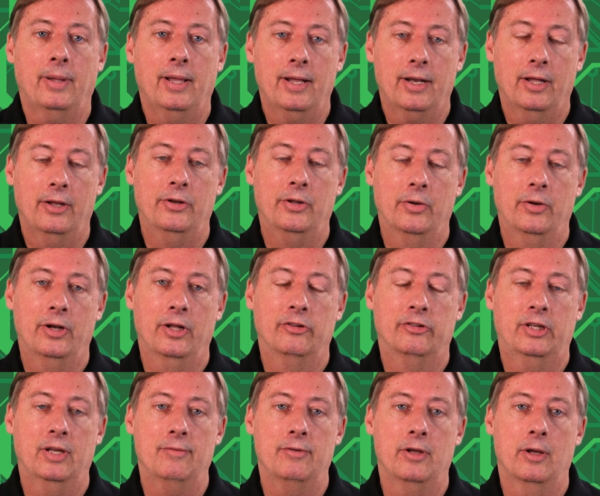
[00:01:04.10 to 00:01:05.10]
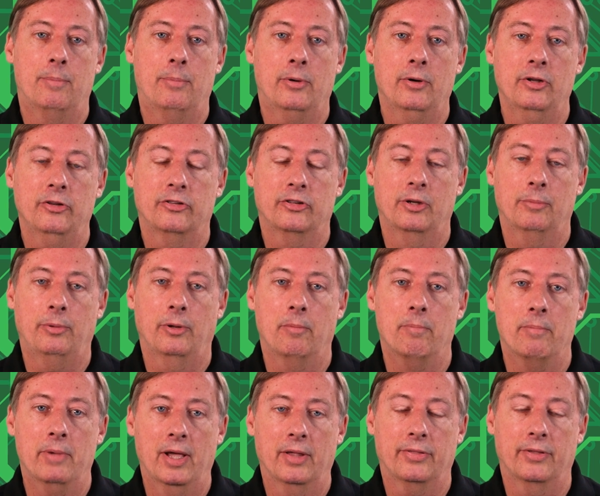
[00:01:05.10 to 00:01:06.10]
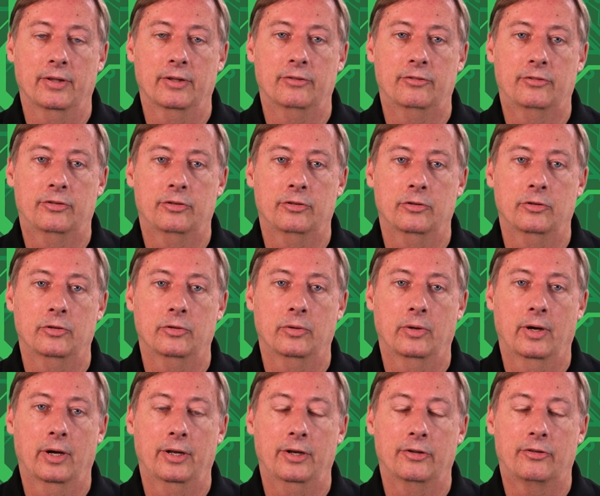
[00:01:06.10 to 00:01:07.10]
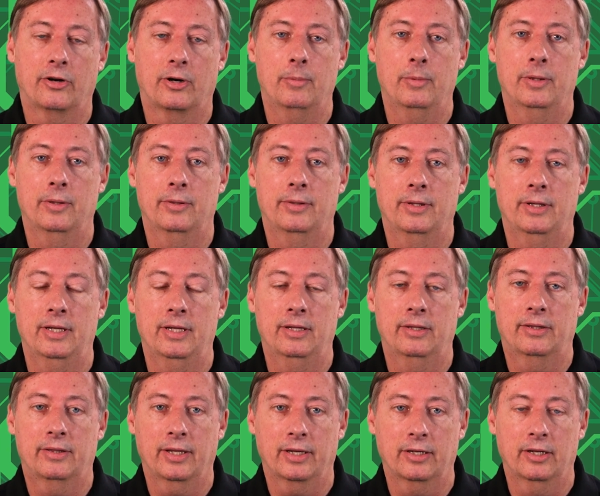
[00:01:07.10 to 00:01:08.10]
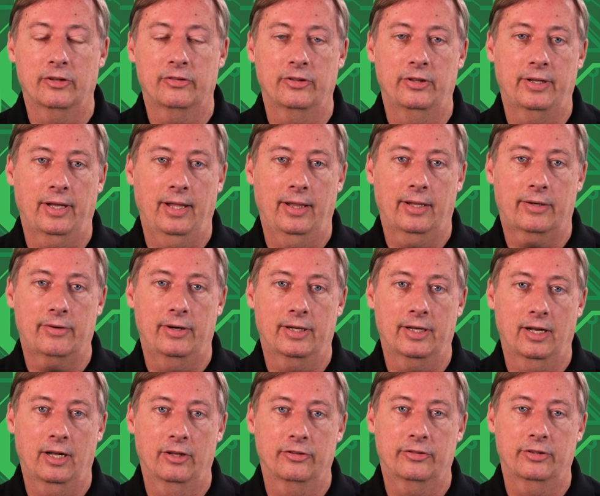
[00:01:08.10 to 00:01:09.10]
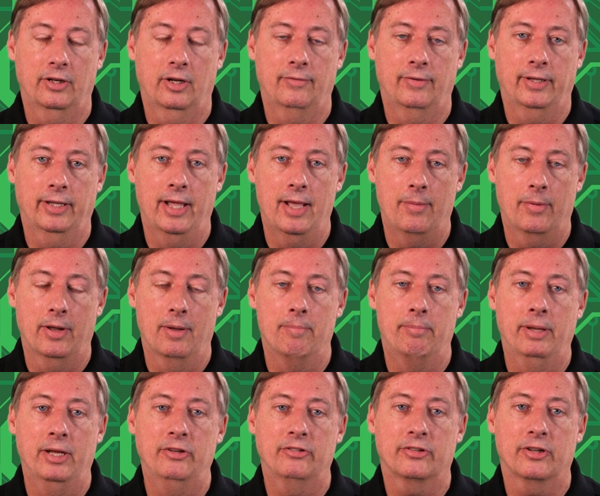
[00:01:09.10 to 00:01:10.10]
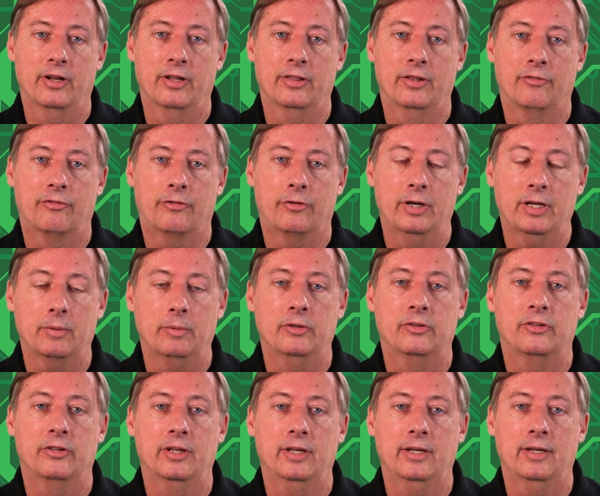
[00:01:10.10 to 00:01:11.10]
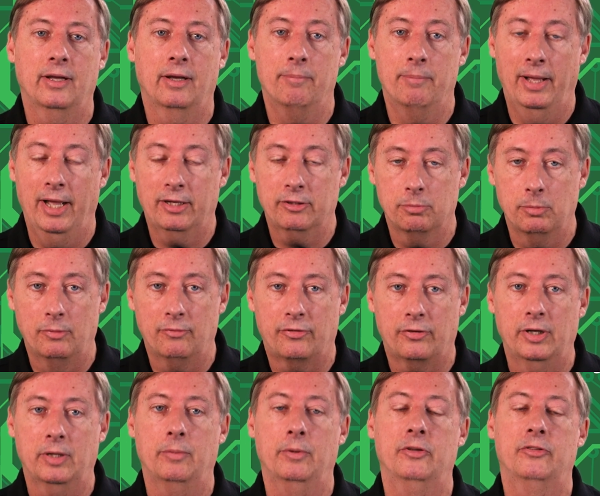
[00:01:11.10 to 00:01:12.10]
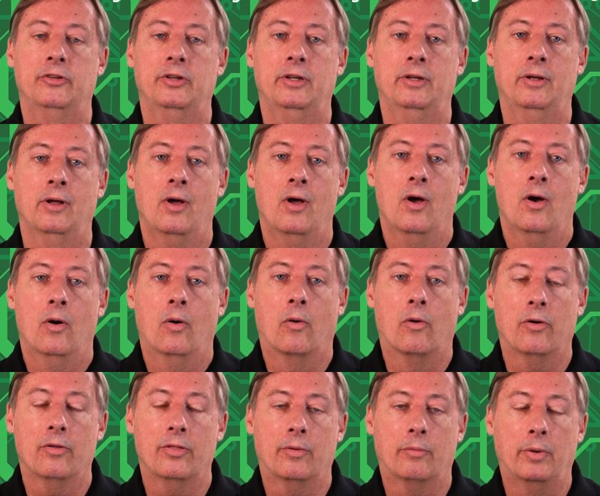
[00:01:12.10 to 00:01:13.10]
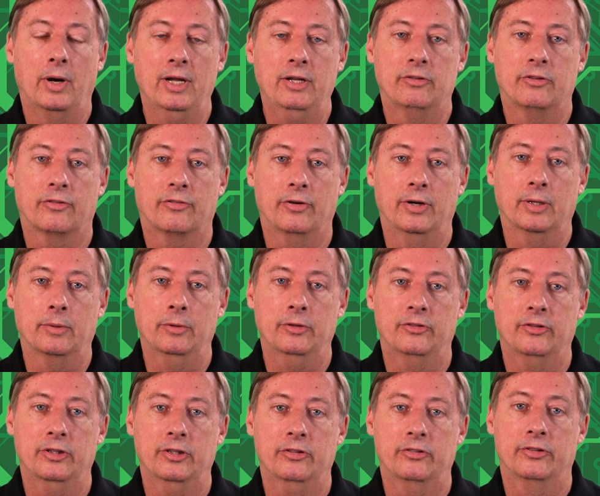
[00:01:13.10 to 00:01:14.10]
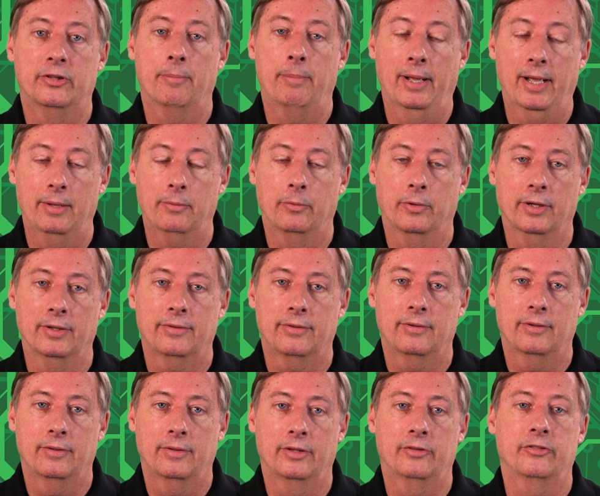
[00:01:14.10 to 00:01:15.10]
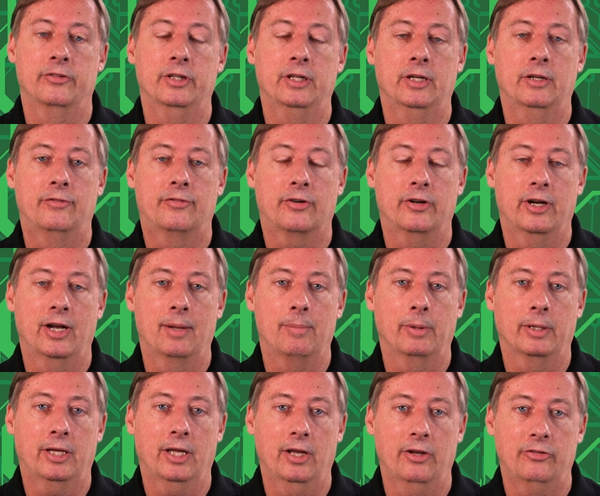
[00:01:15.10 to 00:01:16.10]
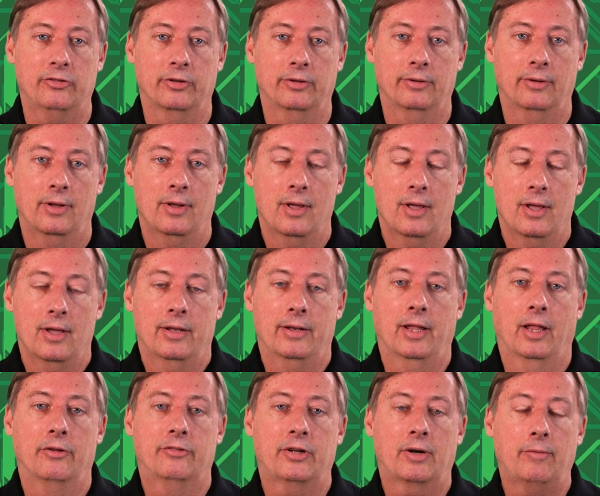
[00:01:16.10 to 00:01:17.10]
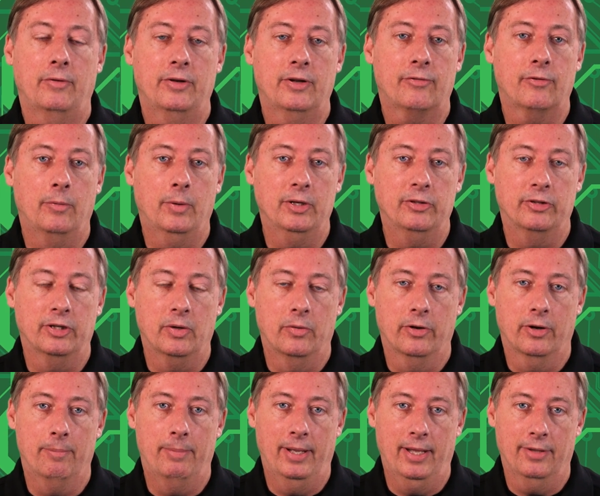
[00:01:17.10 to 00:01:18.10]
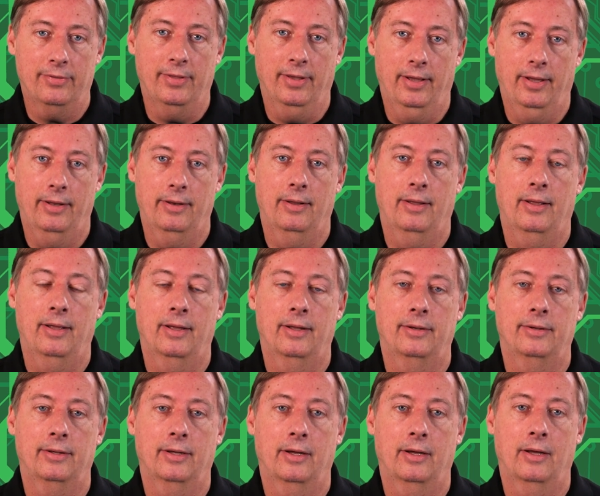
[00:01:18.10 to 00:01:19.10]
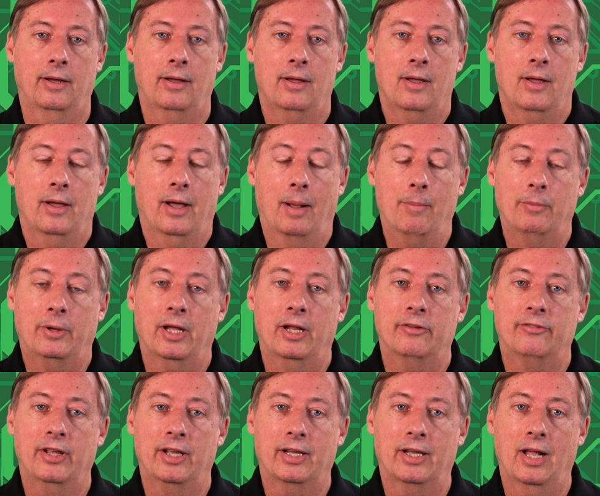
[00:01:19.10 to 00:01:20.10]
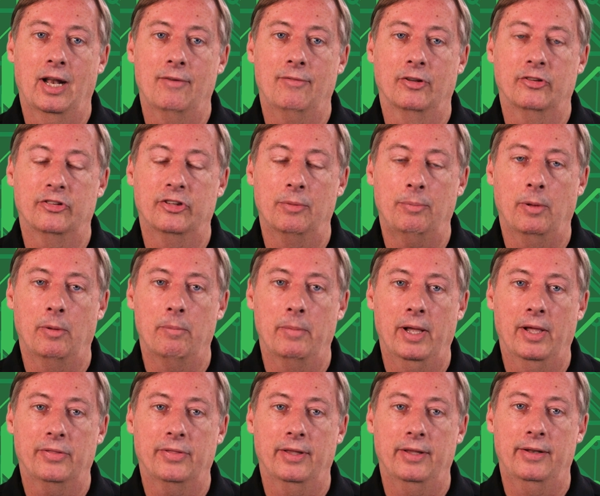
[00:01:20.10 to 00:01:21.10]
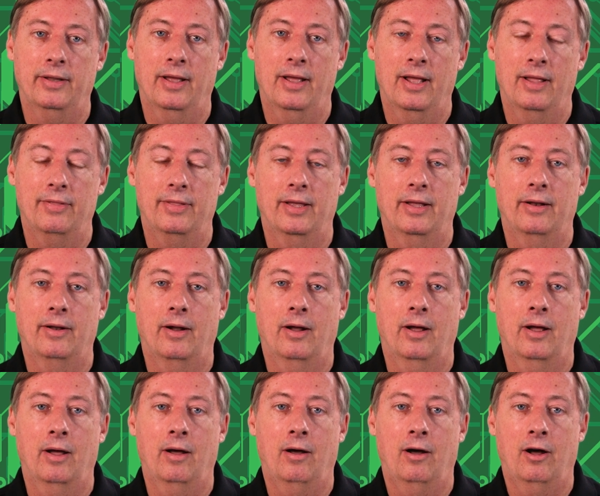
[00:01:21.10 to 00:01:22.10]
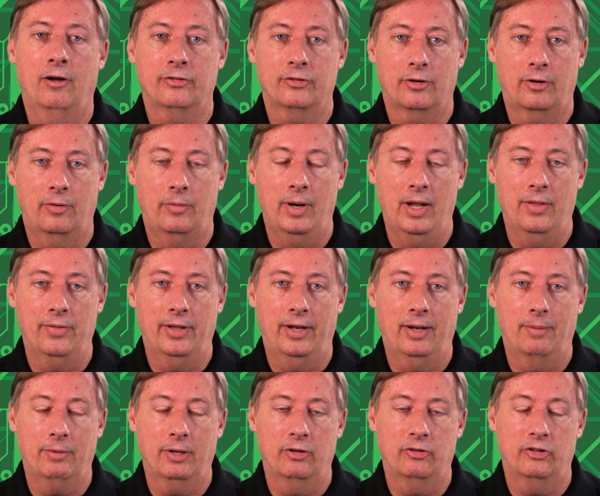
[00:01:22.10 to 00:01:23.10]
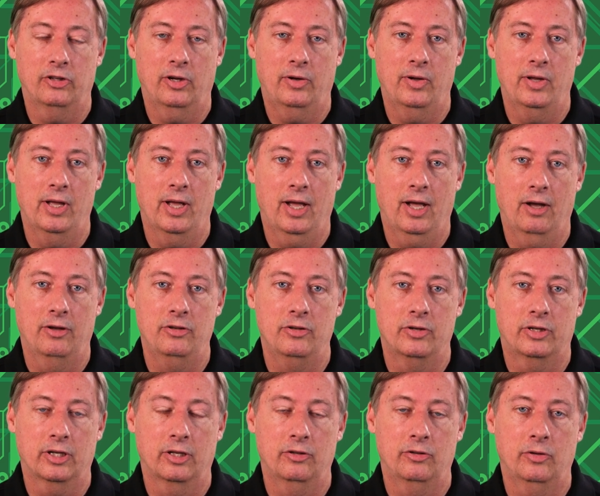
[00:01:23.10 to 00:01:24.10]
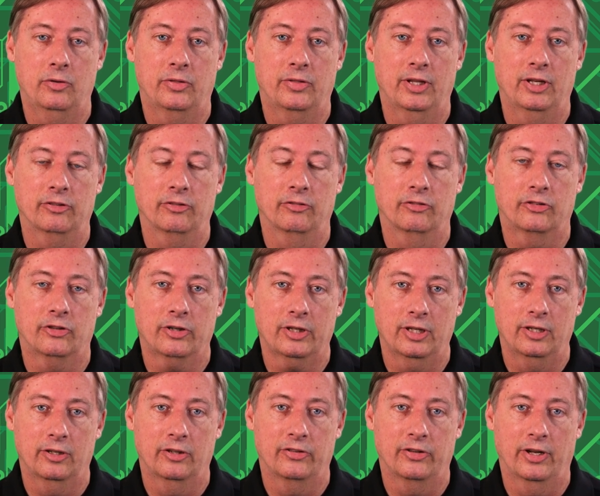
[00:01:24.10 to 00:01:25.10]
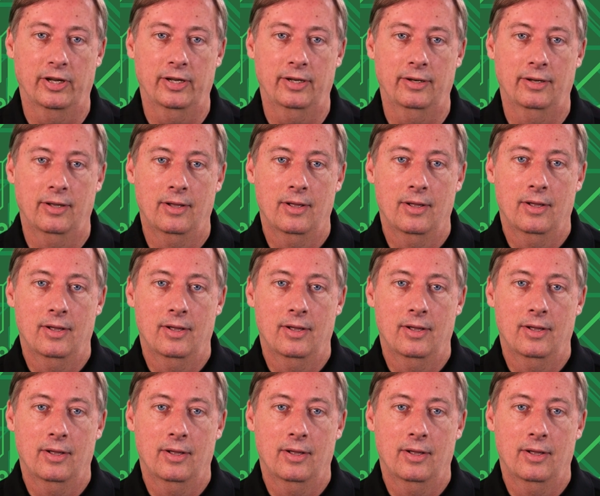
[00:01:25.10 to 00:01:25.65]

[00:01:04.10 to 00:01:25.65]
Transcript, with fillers: planning on doing is give you a pretty simple method to uh, determine the thickness and dielectric constant of a laminate based on the frequency, maximum frequency, or the range of frequencies, the bandwidth that's needed for your application. Now there's several different ways of going about that, and uh, I'm going to take kind of a simple method, and then uh, also around that I'm going to show you how you can do things in circuit design